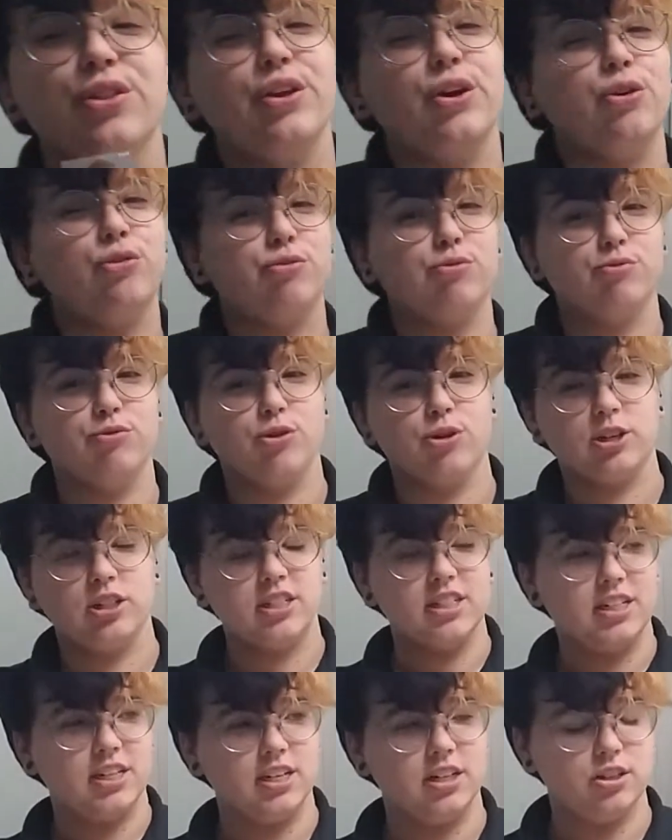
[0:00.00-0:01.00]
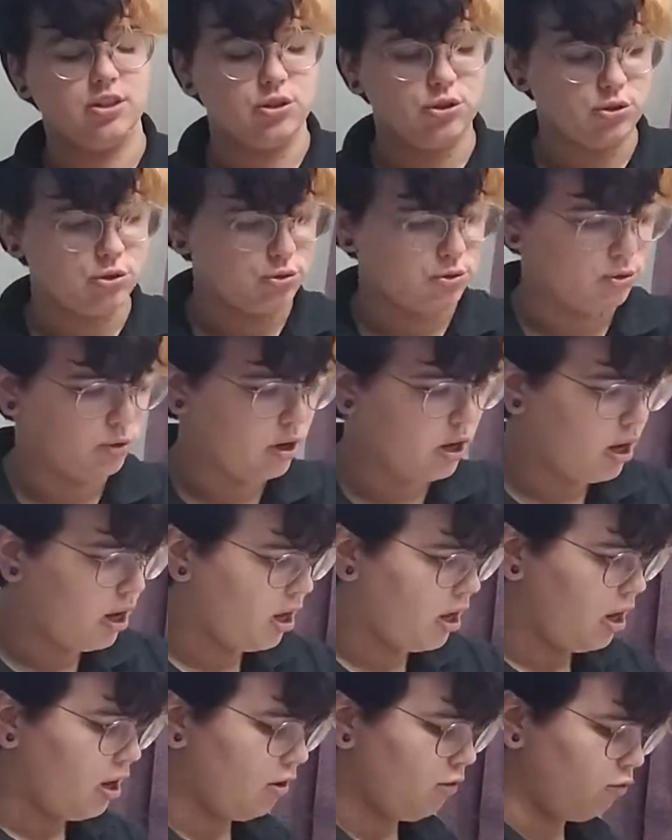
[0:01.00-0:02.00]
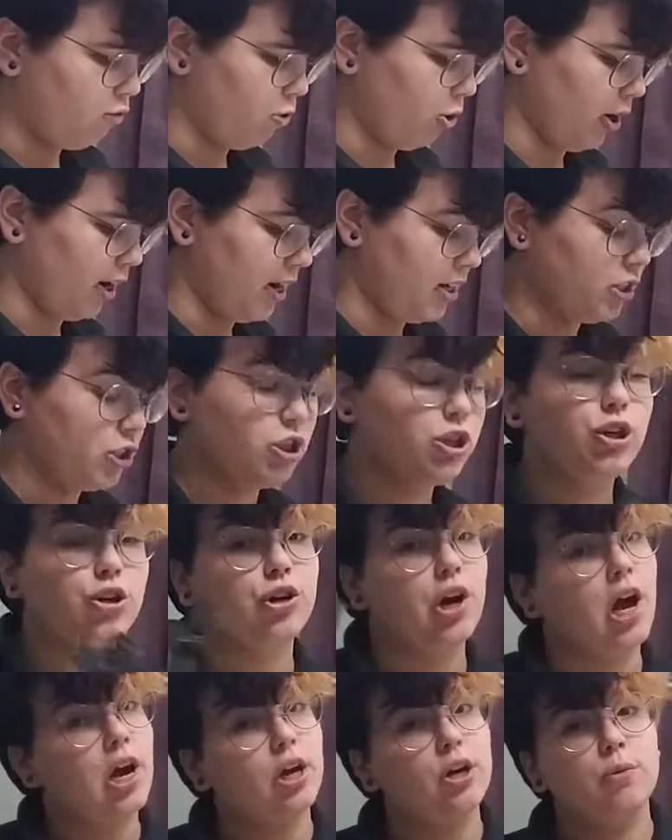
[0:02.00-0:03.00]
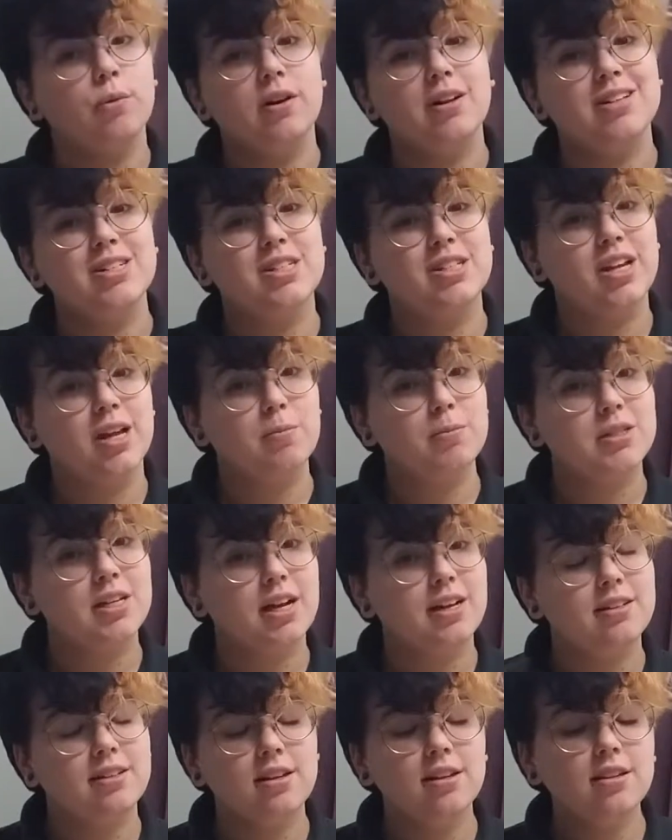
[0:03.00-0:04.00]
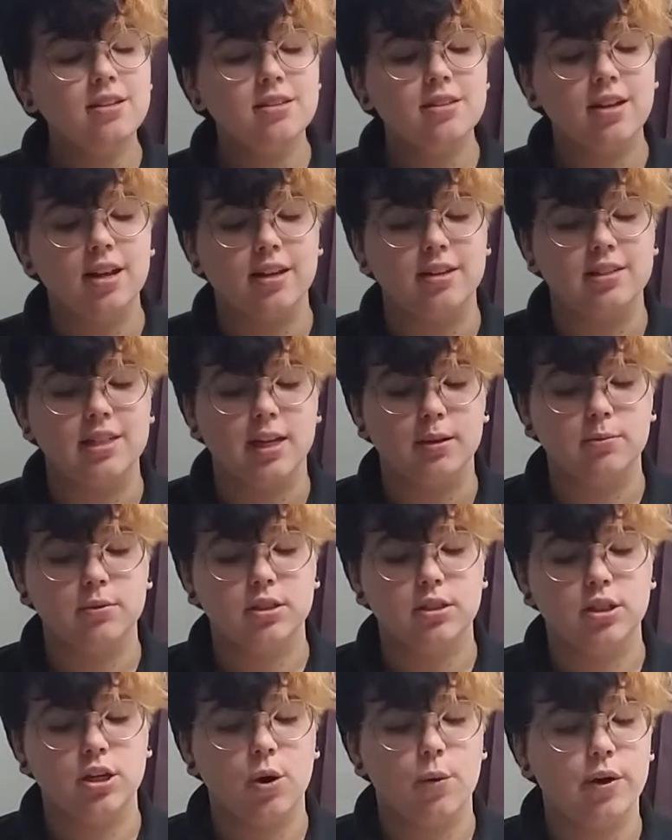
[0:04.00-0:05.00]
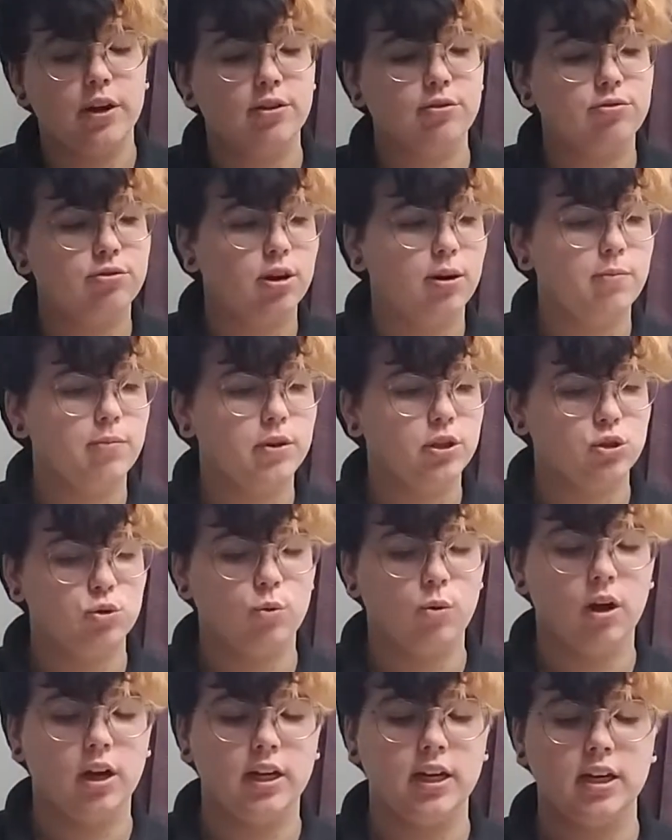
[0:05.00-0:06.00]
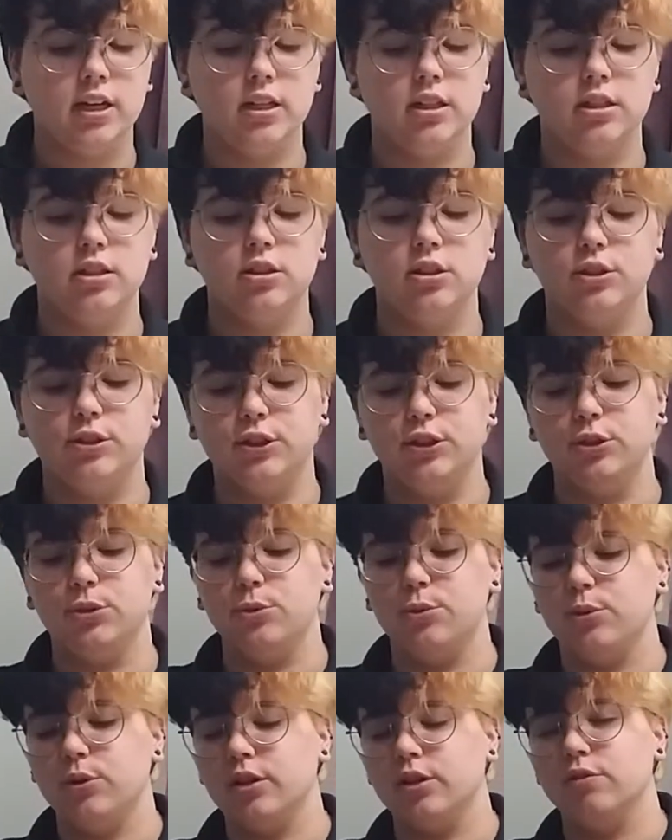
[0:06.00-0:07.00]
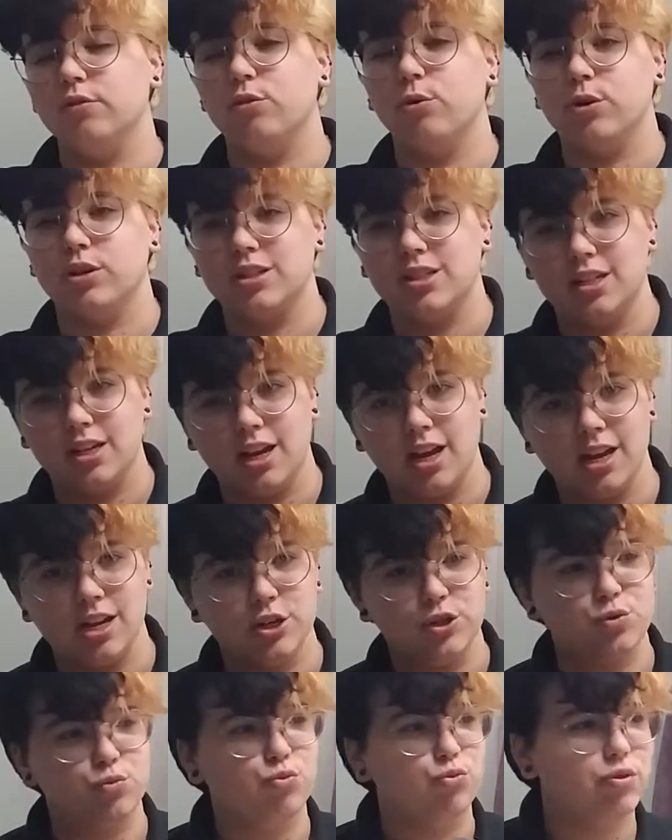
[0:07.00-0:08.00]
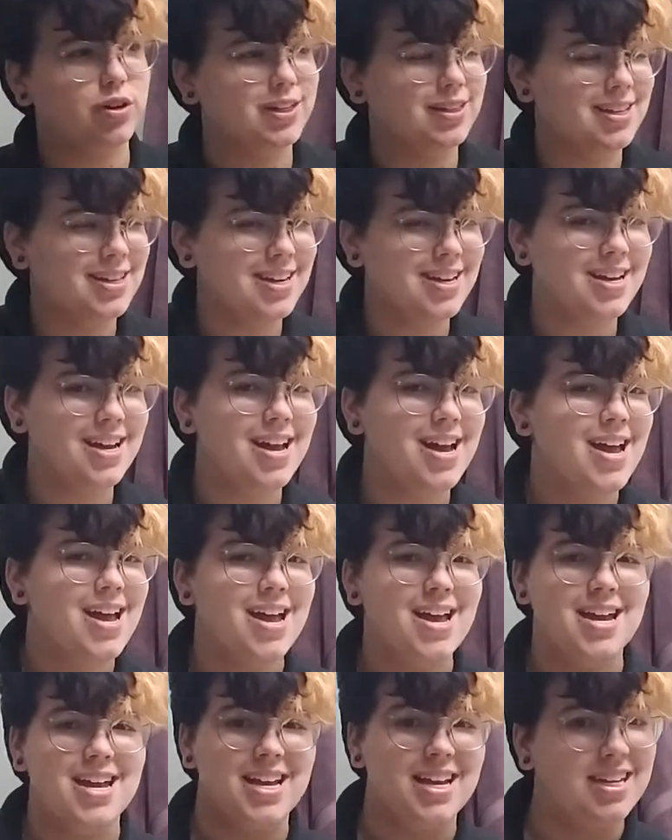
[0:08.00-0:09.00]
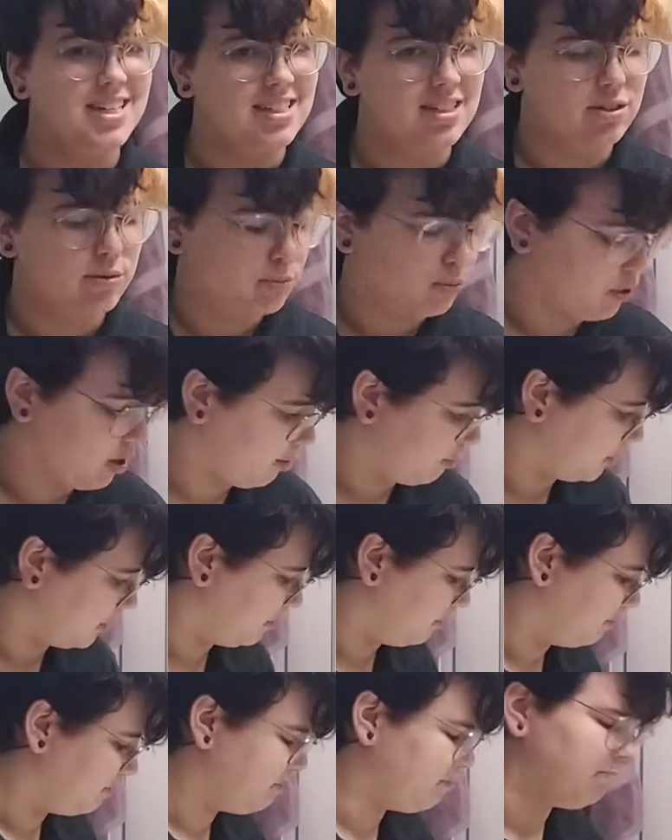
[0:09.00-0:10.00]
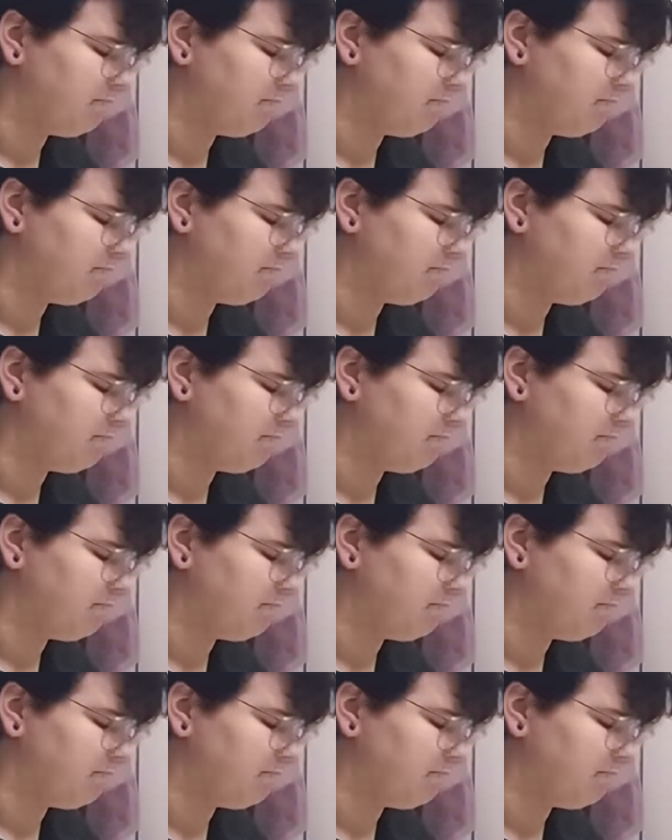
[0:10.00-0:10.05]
go from 14 to 4 gauge. You're not going to want to skip sizes, except going from the 20 to the 14 gauge really isn't a problem,